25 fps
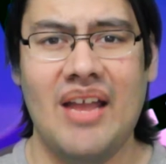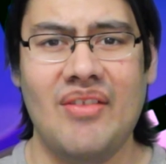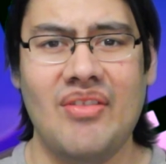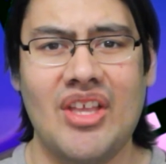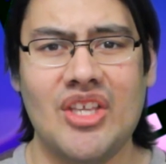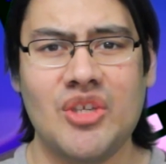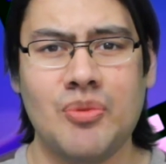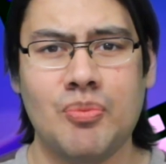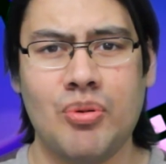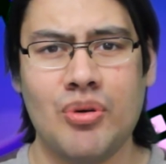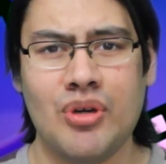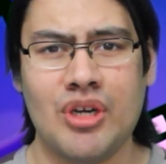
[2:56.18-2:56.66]
And
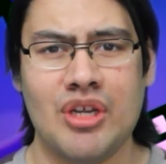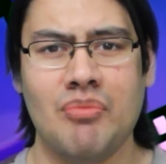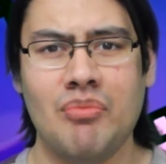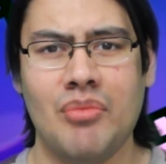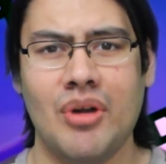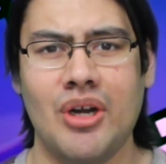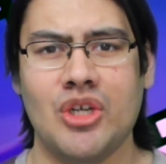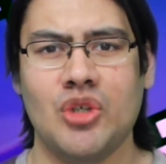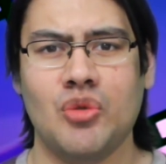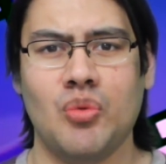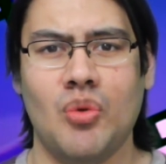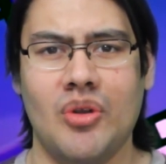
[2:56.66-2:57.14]
that's pretty
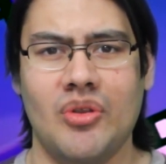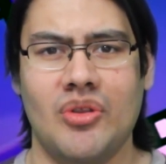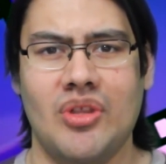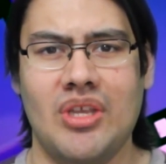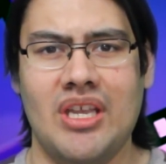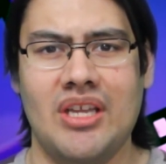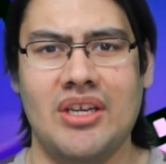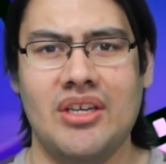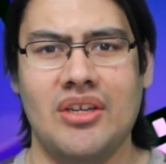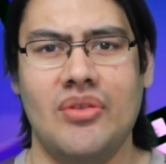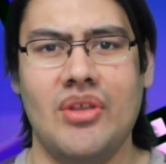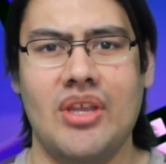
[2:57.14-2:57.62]
much what
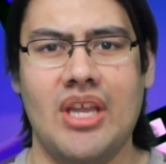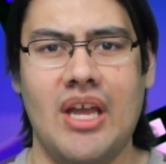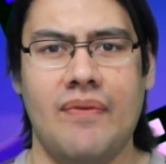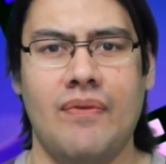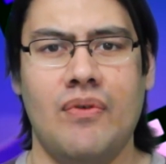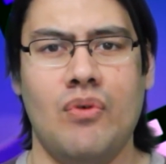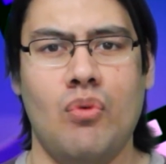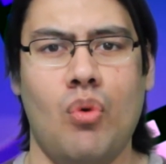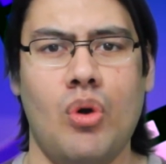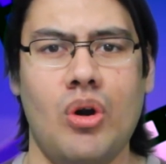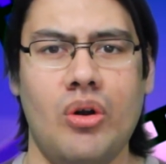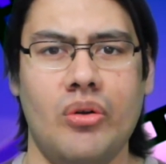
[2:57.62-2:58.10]
the end of the
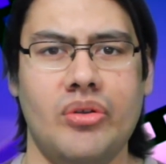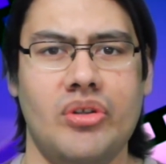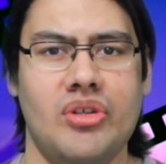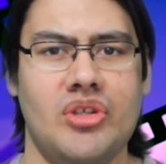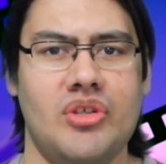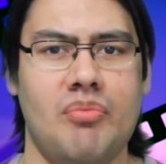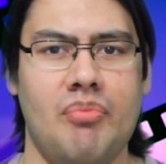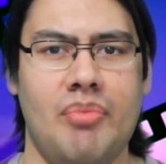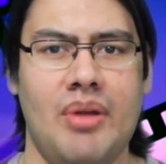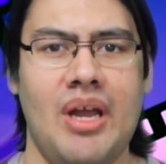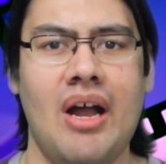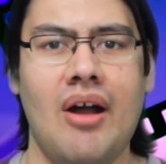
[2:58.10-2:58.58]
effing world
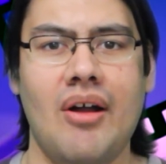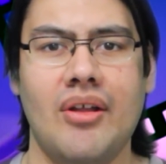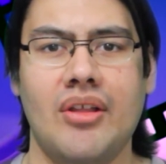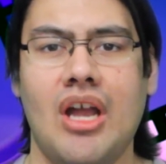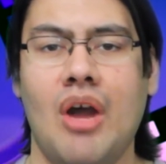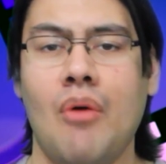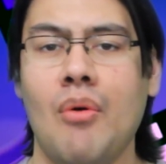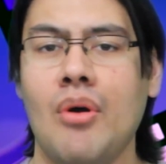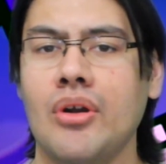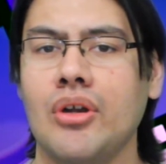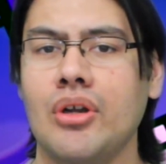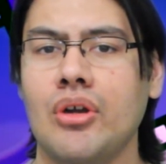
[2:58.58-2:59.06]
is about.
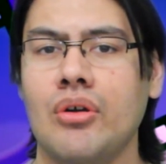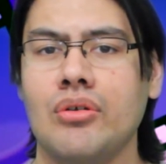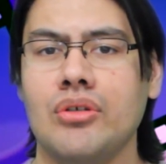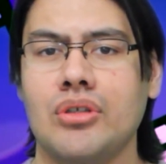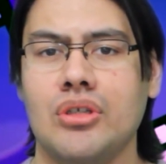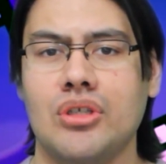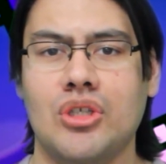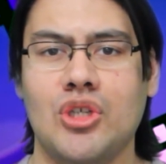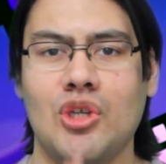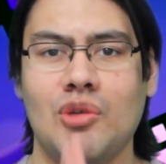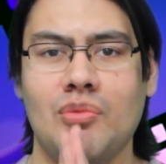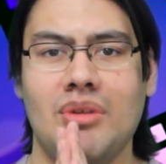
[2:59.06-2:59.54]
I won't go
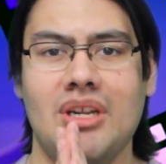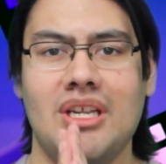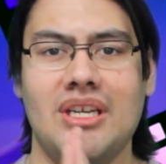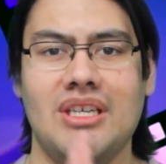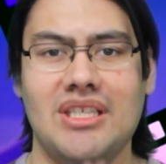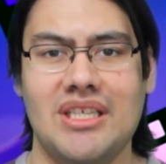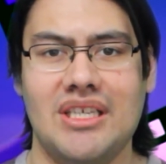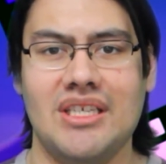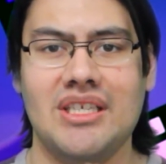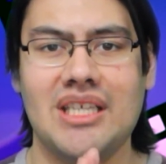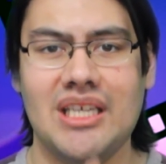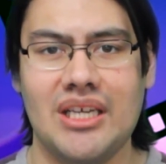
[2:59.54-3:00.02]
into too many
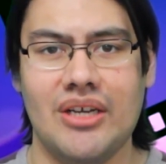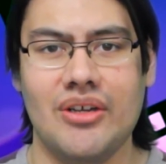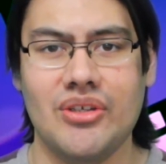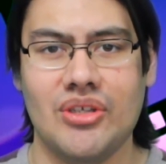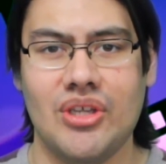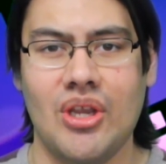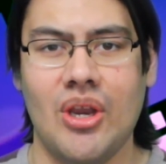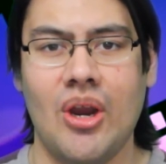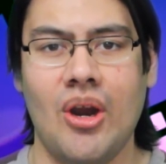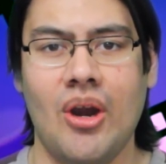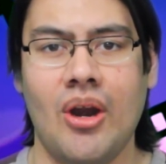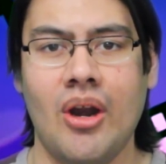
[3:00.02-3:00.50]

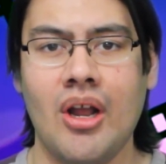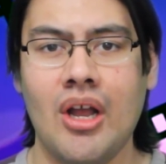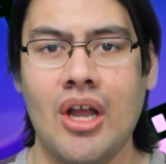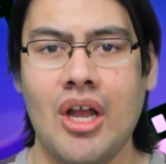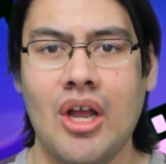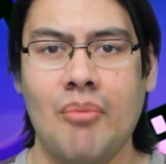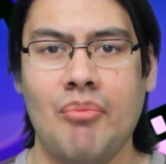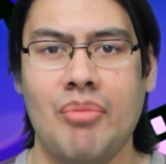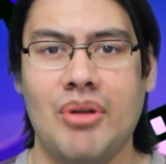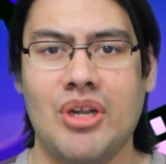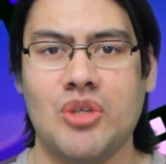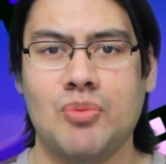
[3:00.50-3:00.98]
details here,
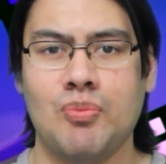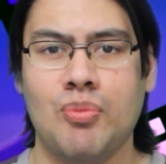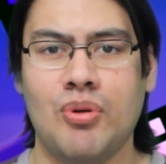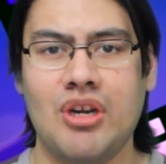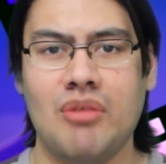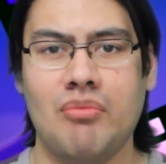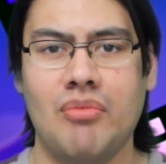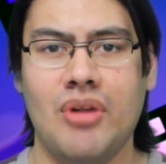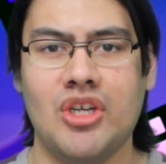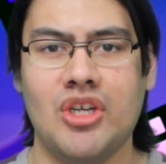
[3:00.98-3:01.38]
but it's pretty